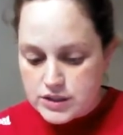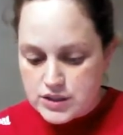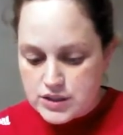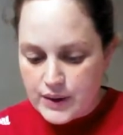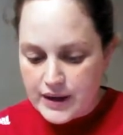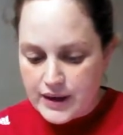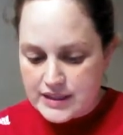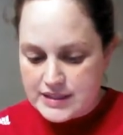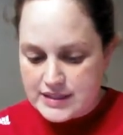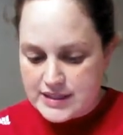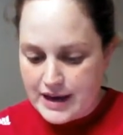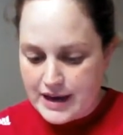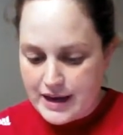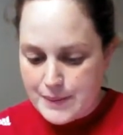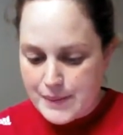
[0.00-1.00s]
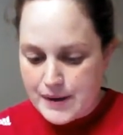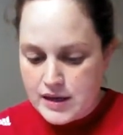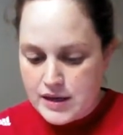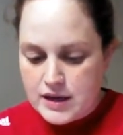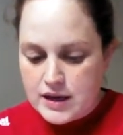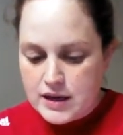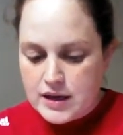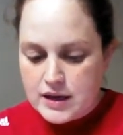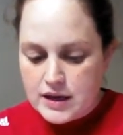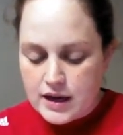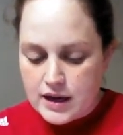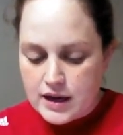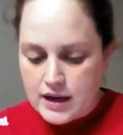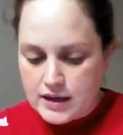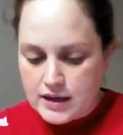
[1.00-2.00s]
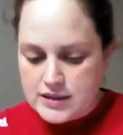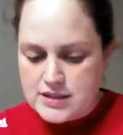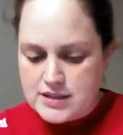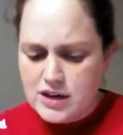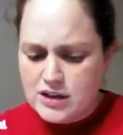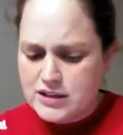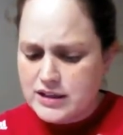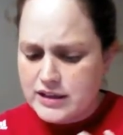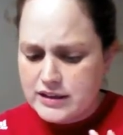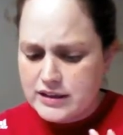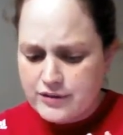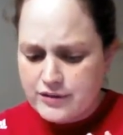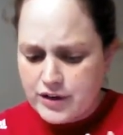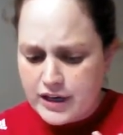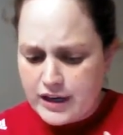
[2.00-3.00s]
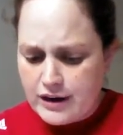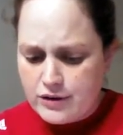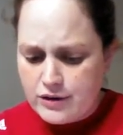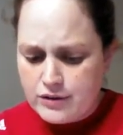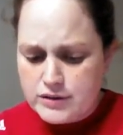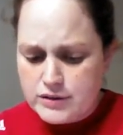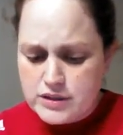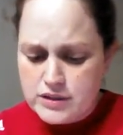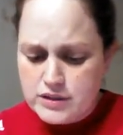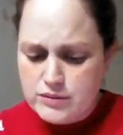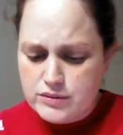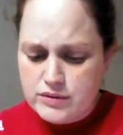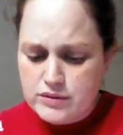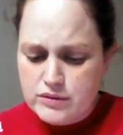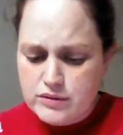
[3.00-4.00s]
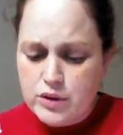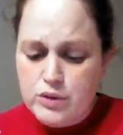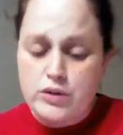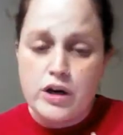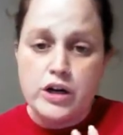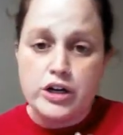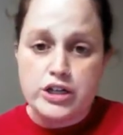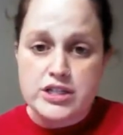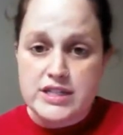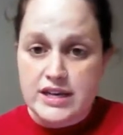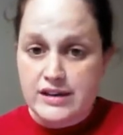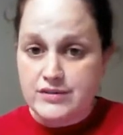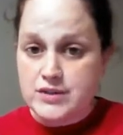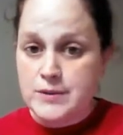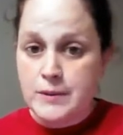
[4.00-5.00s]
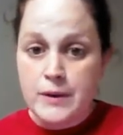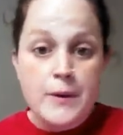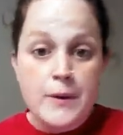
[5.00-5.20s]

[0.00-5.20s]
So at the time, the song that I love right now was No Longer Slaves.